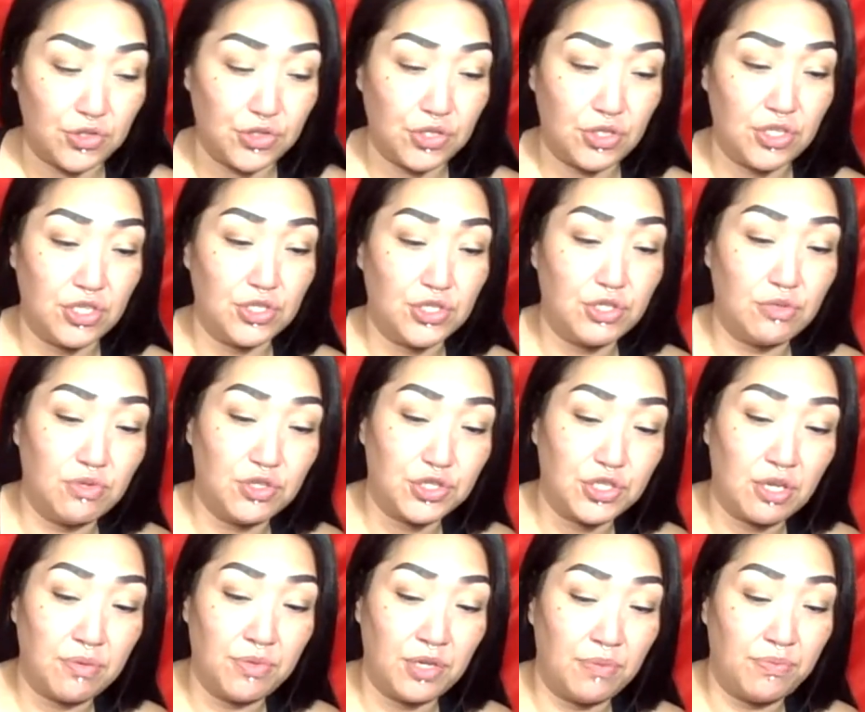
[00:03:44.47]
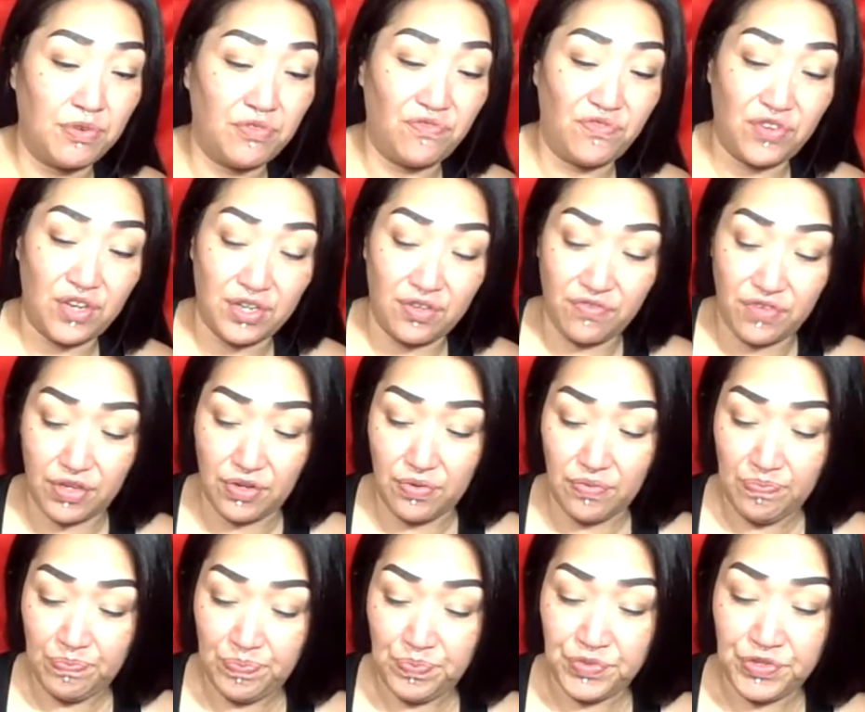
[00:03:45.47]
So let's see what's coming up in front of you.
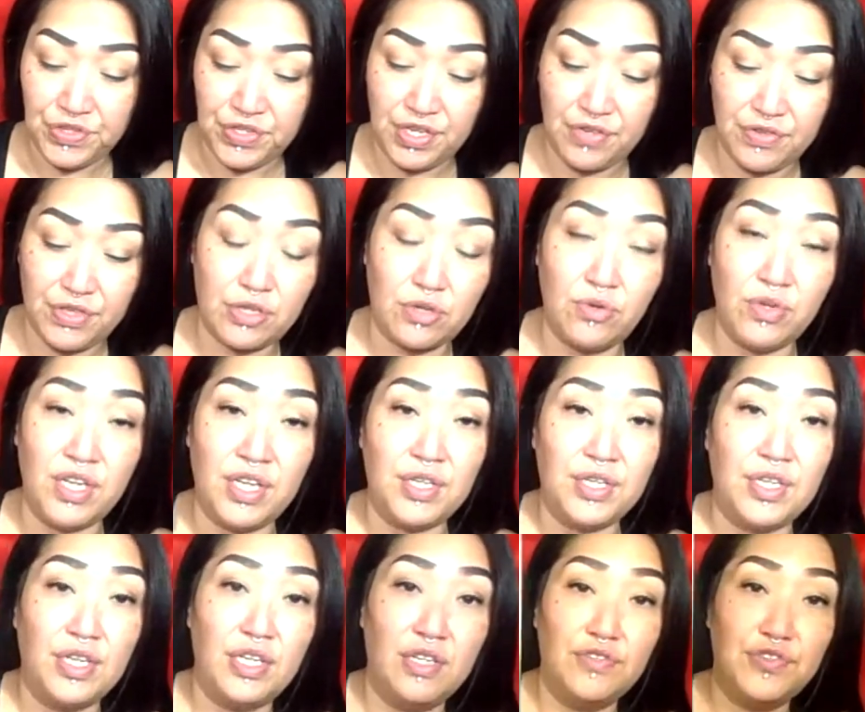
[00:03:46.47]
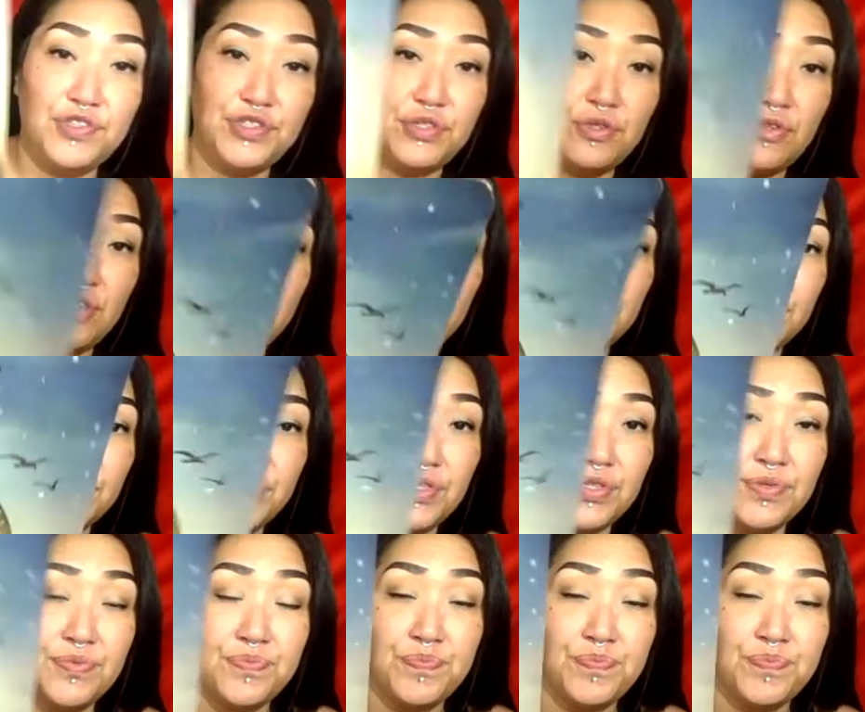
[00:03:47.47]
You're the Queen of Swords.